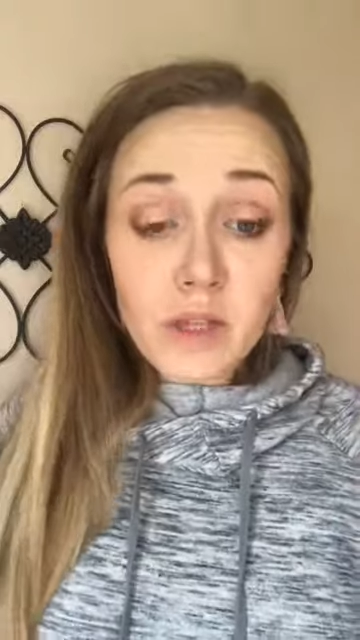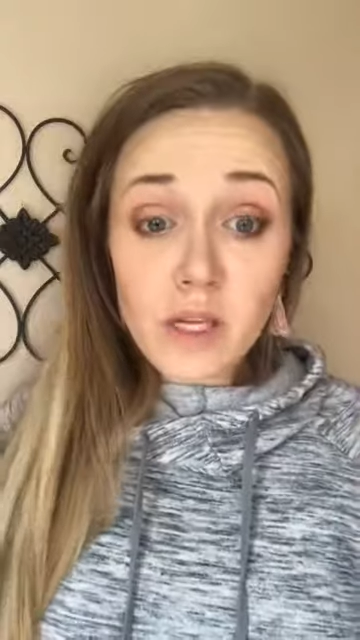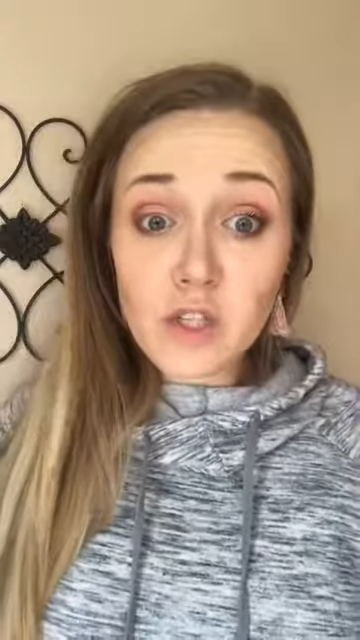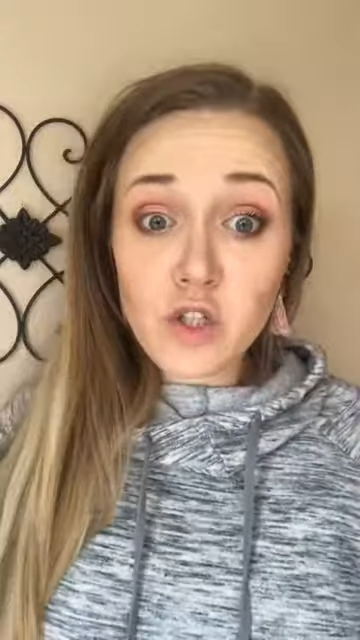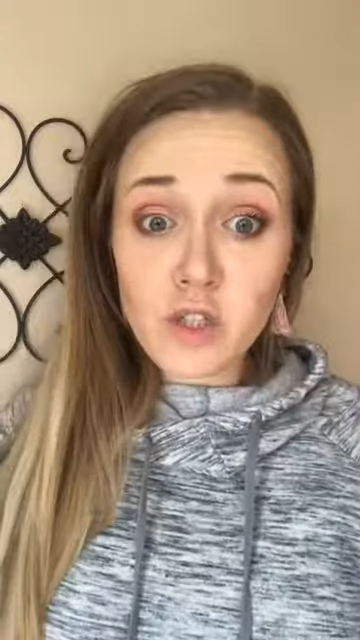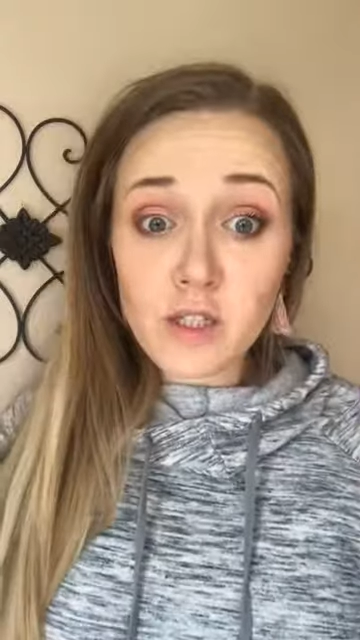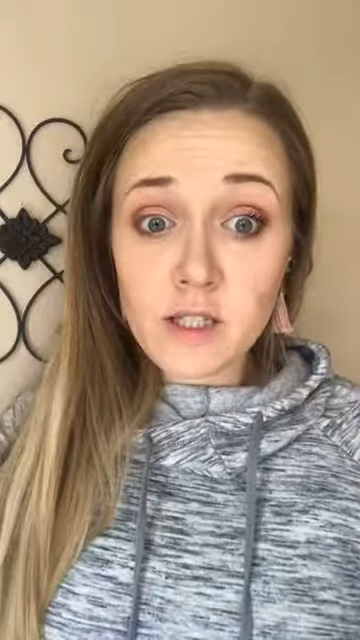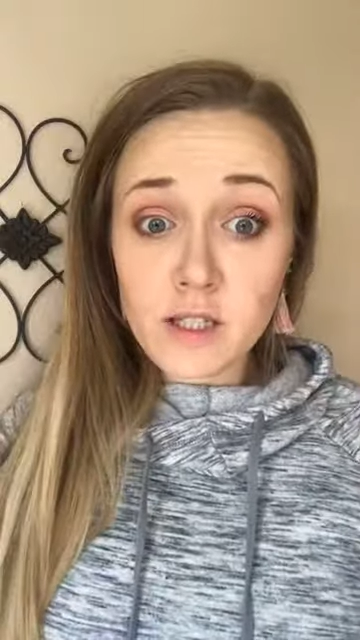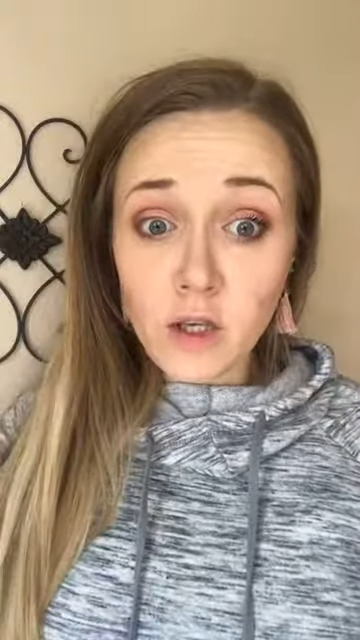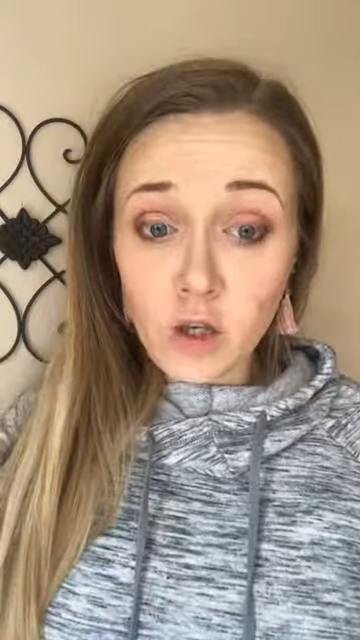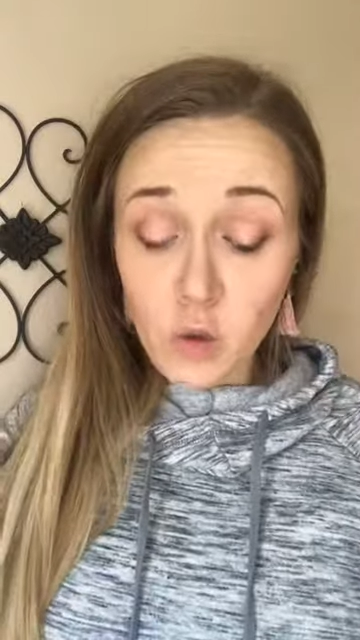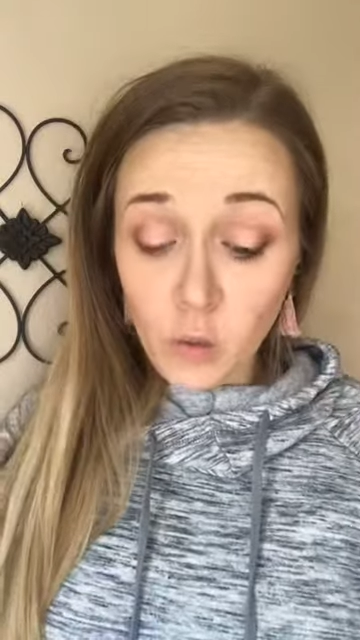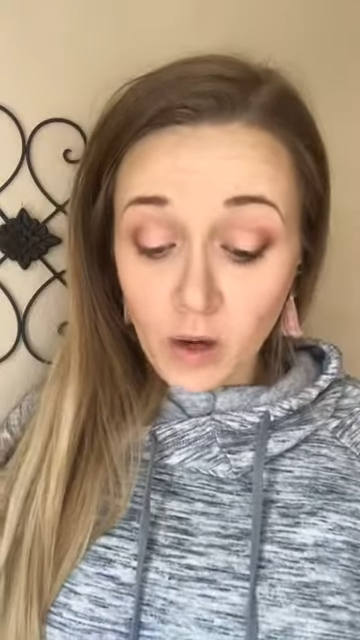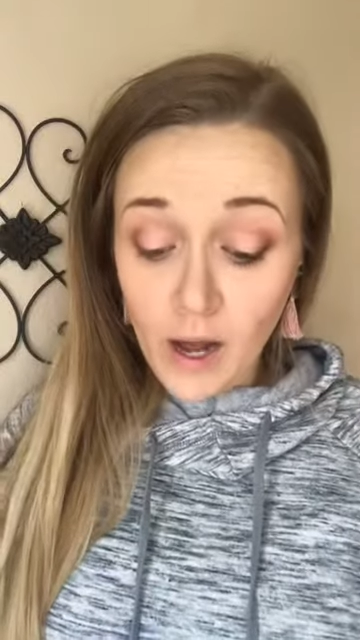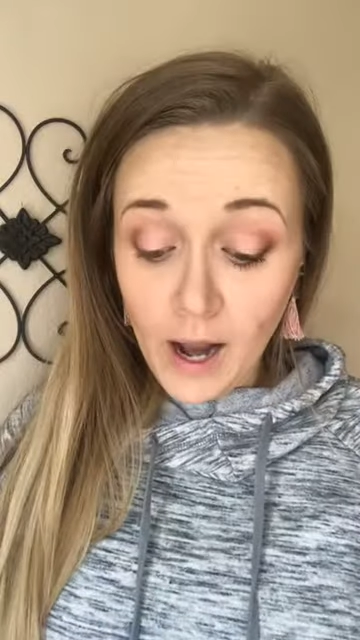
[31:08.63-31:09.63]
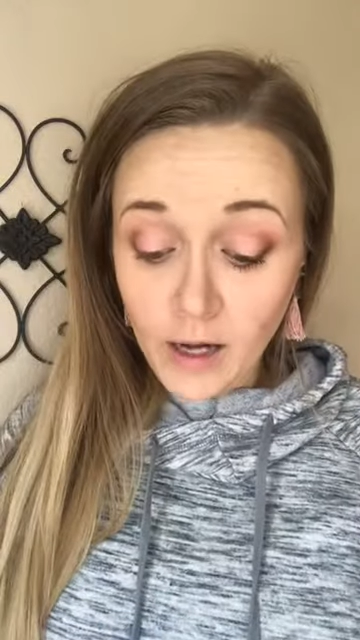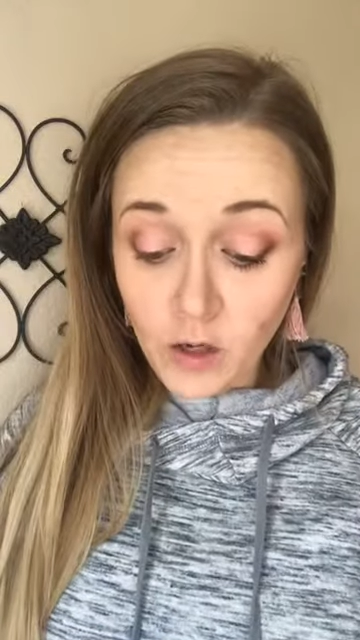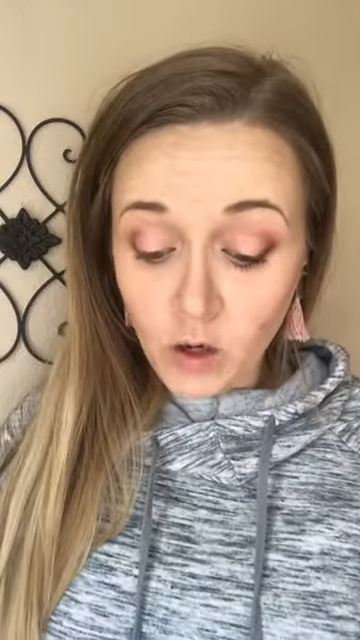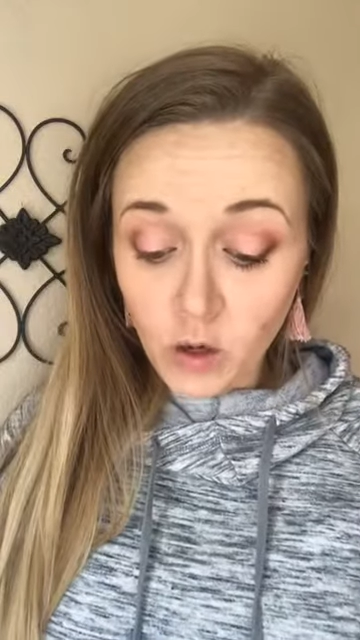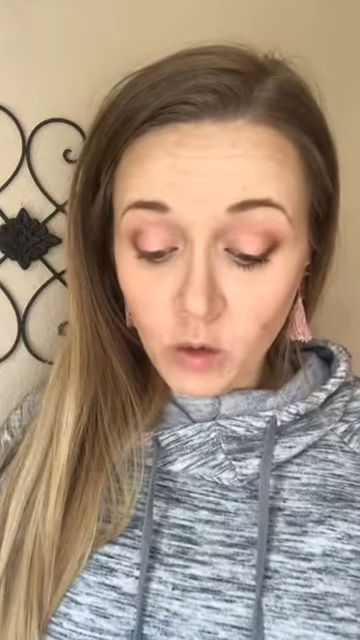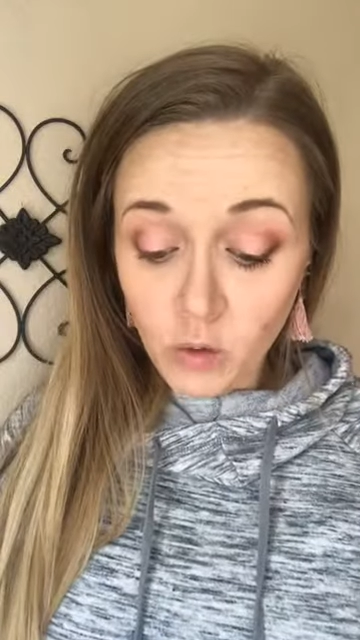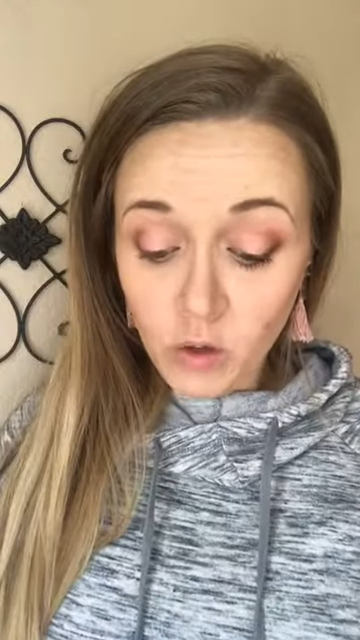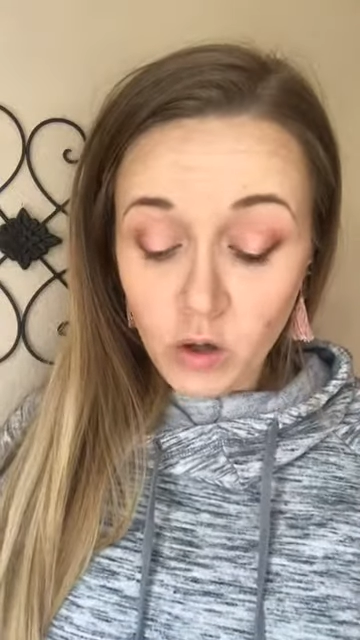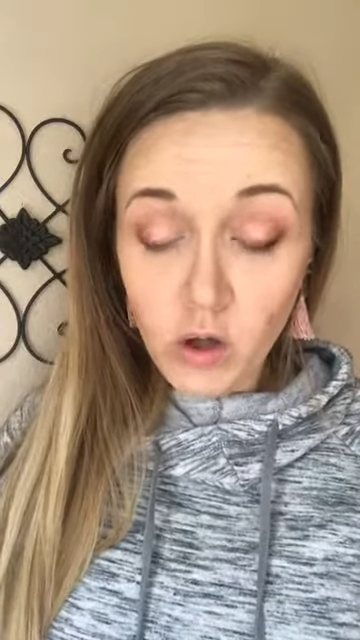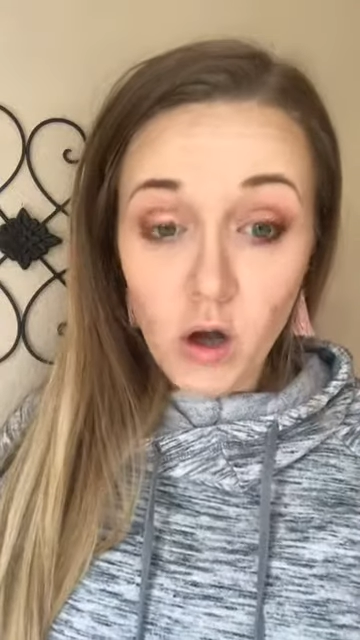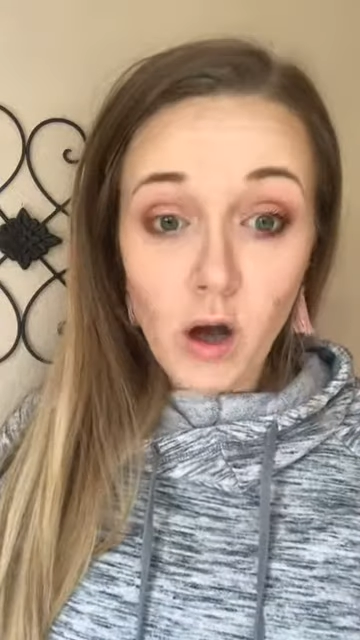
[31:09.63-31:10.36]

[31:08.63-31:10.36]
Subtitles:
is just to tell you what I know